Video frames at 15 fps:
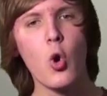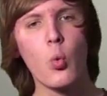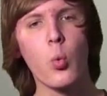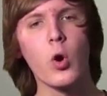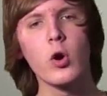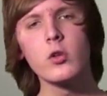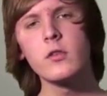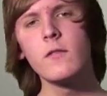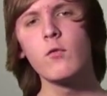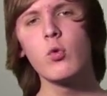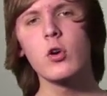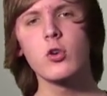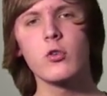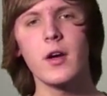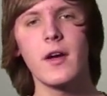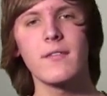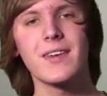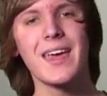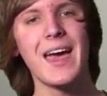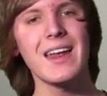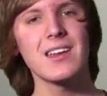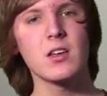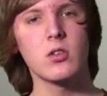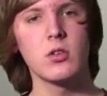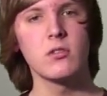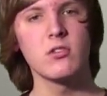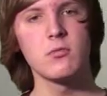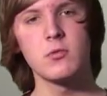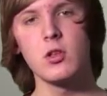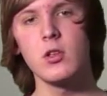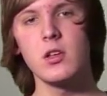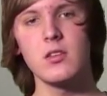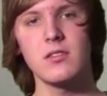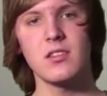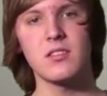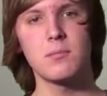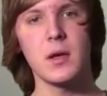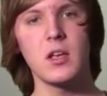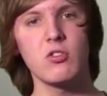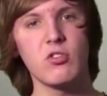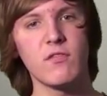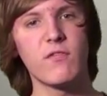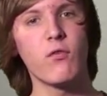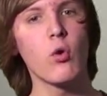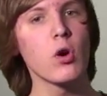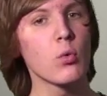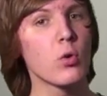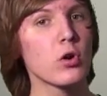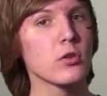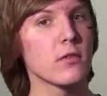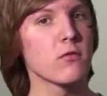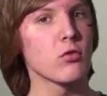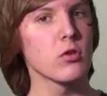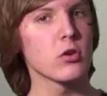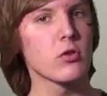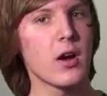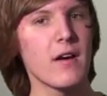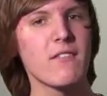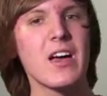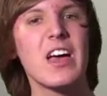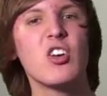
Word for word: World of Warcraft Cataclysm, the latest expansion for World of Warcraft,